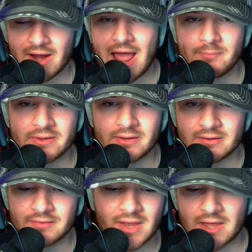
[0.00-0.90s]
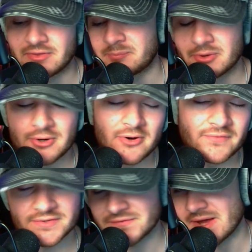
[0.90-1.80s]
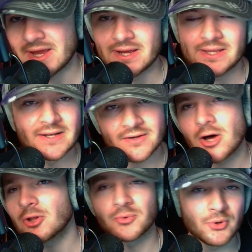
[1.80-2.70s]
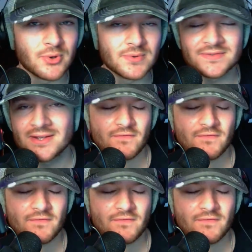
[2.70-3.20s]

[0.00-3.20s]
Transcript: happened and that the proof is fake and it's all a ruse.